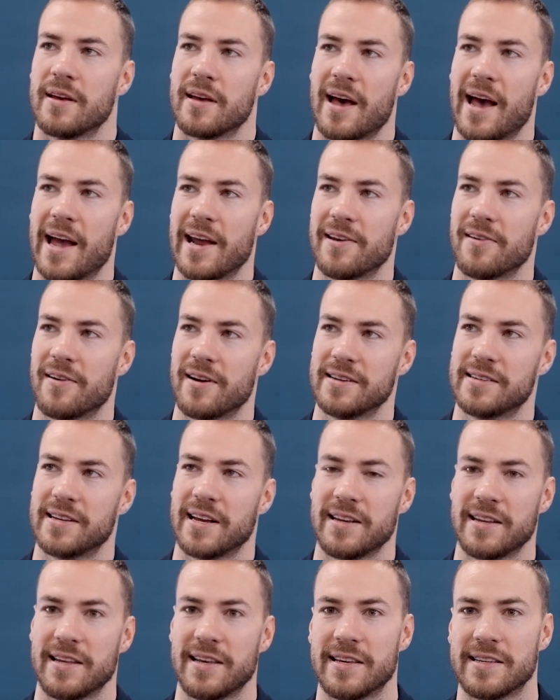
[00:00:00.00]
8, 9,
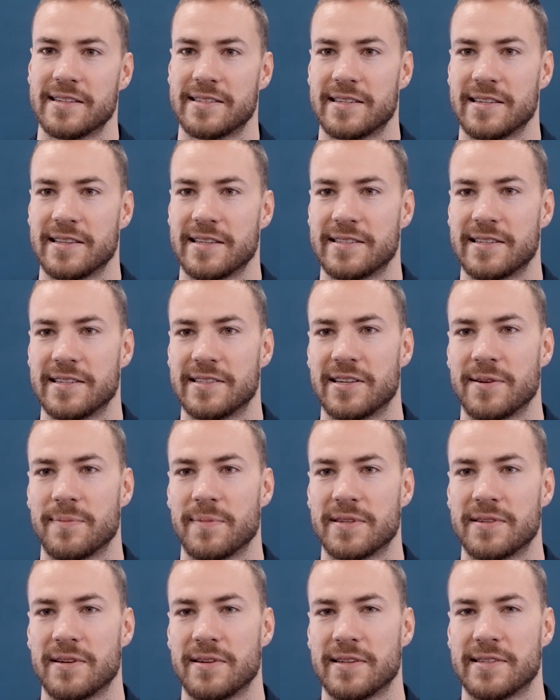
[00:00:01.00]
10 years in the system,
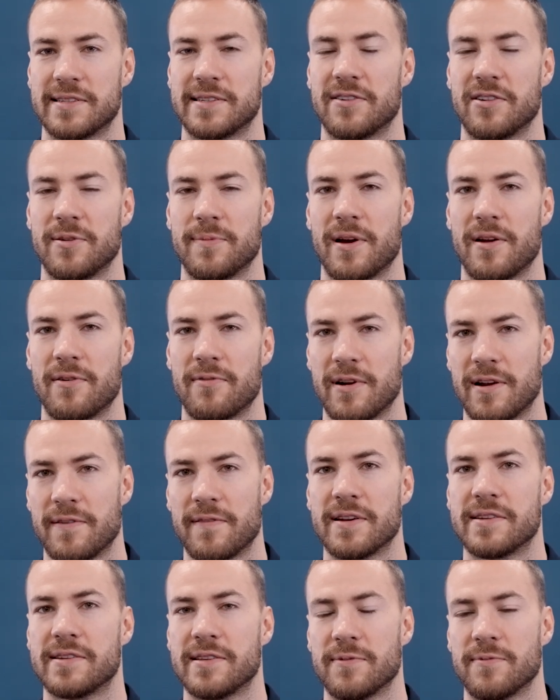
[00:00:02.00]
it's not necessarily about
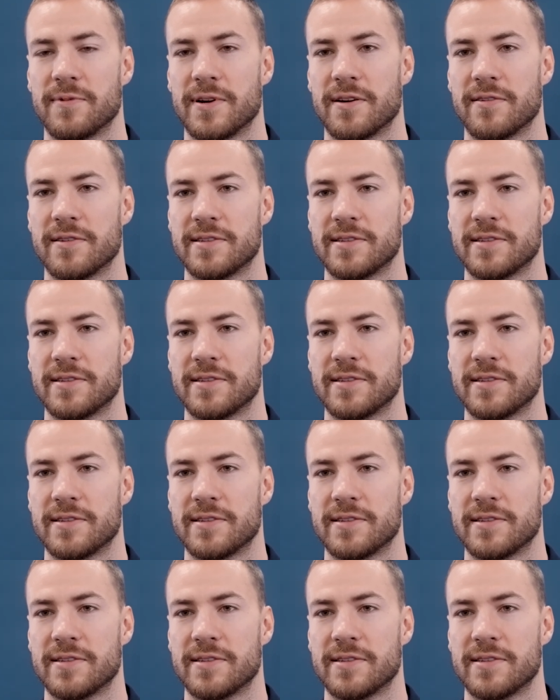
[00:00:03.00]
reinventing the wheel.